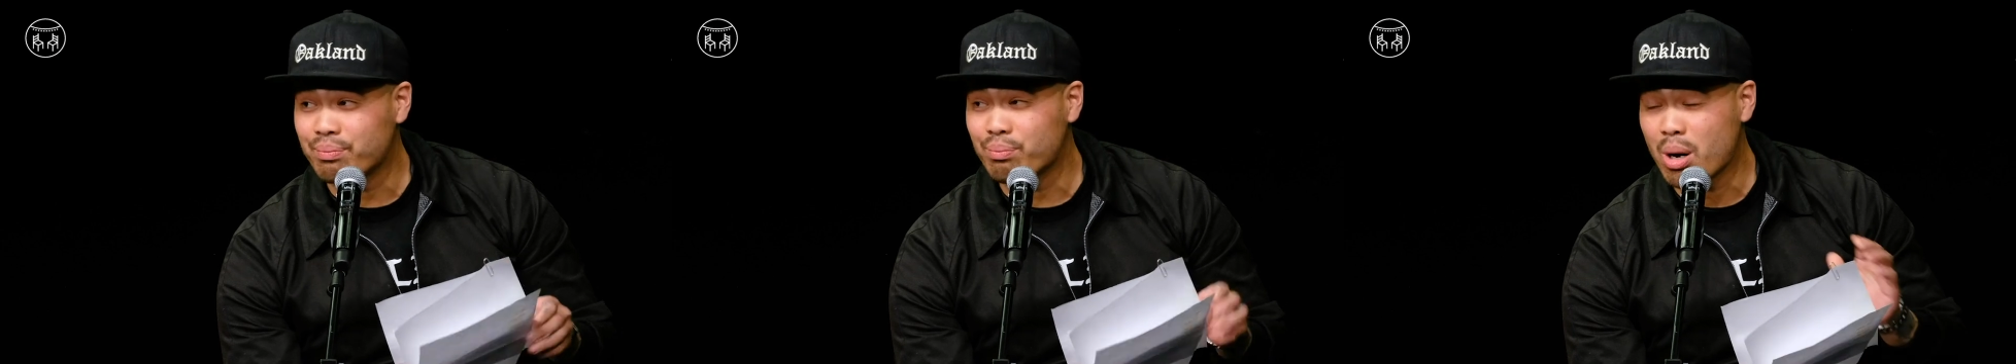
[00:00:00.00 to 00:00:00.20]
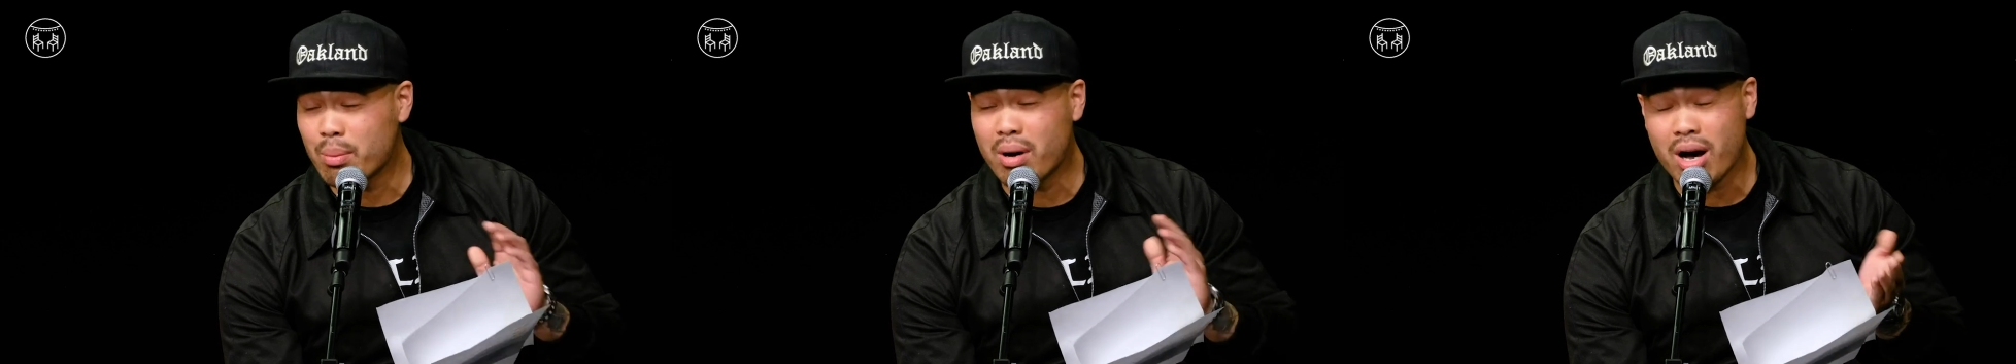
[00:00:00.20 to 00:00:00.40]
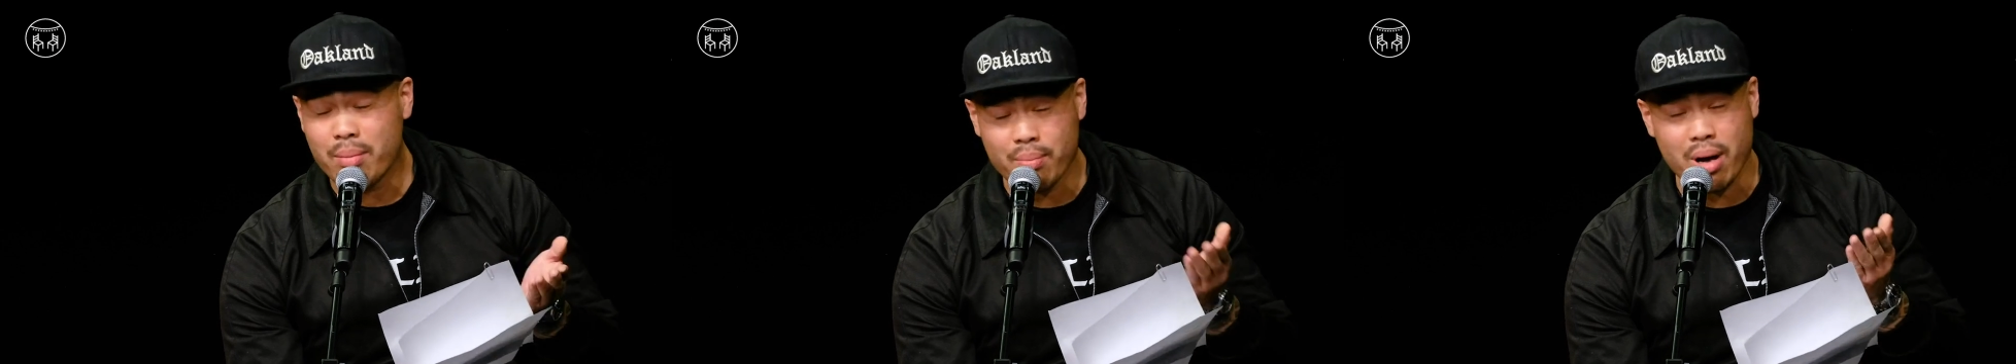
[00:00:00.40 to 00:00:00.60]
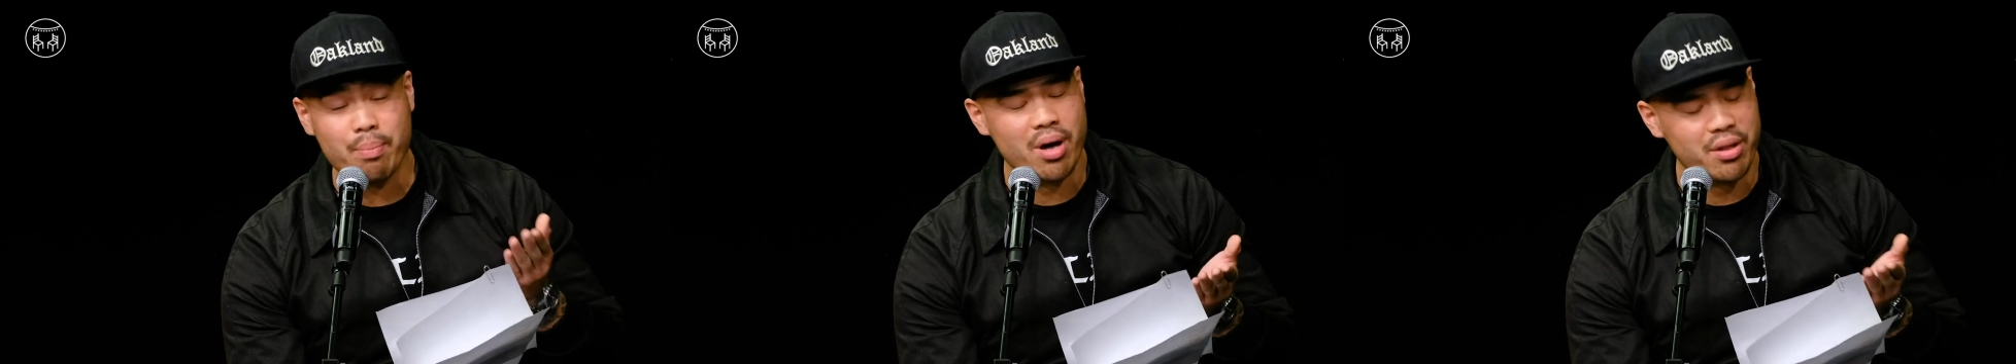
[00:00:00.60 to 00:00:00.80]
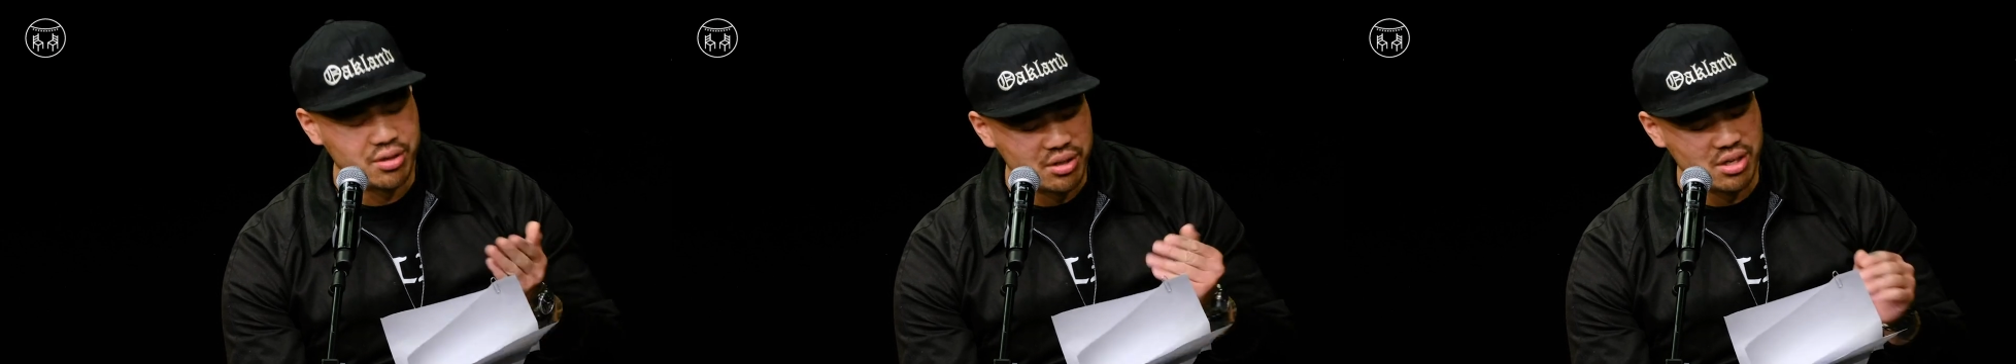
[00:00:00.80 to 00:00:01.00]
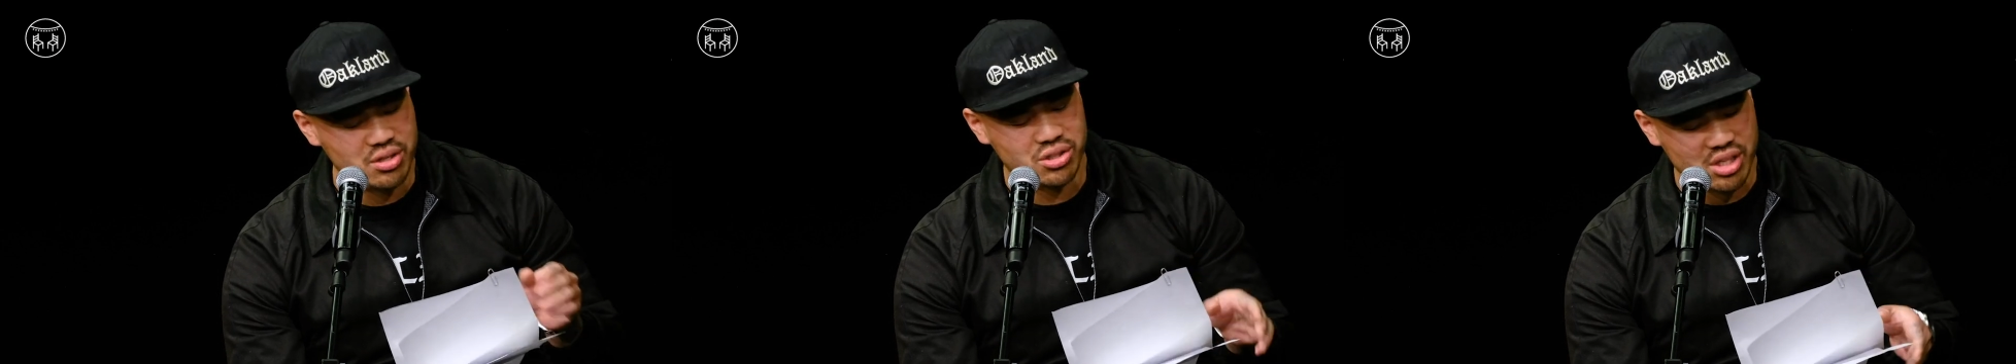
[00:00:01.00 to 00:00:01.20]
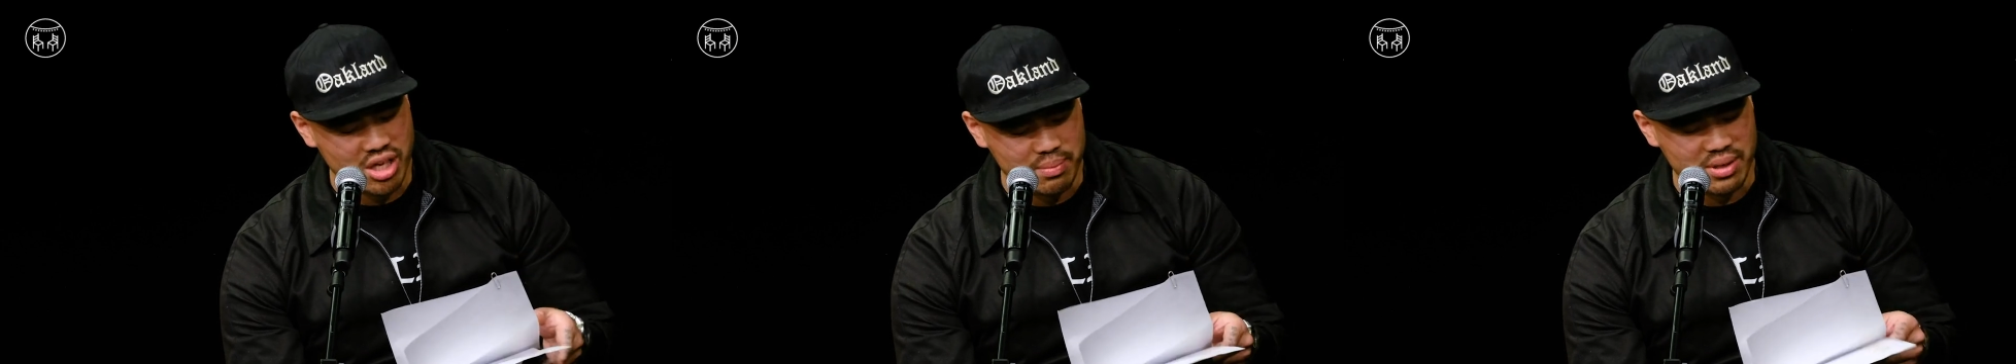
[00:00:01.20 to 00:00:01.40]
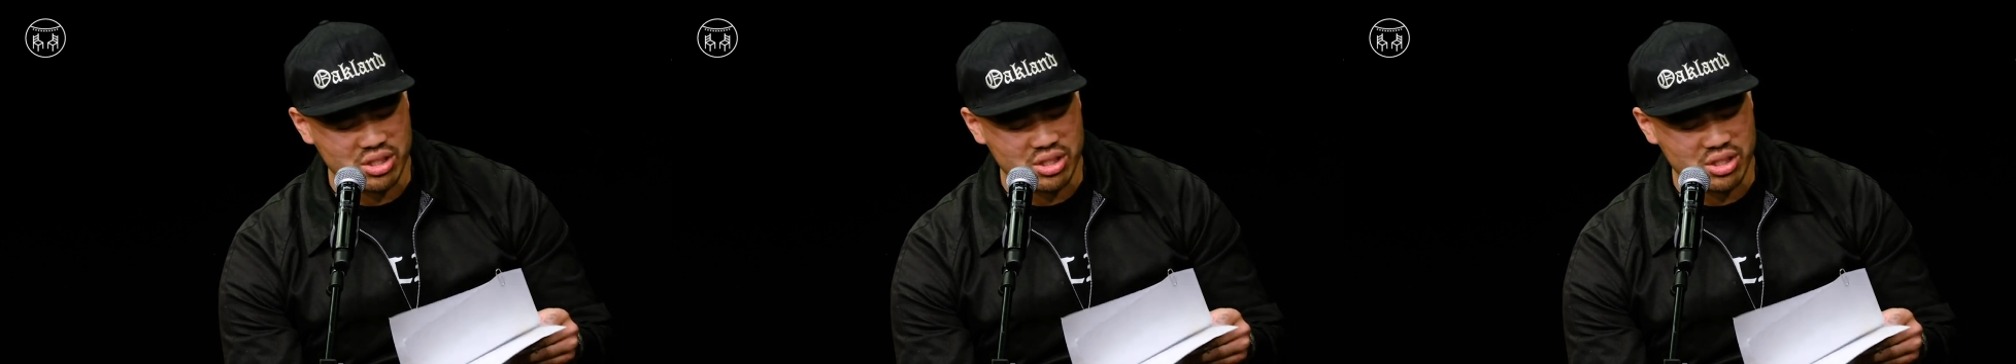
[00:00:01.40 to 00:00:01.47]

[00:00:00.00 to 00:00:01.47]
my mother didn't say it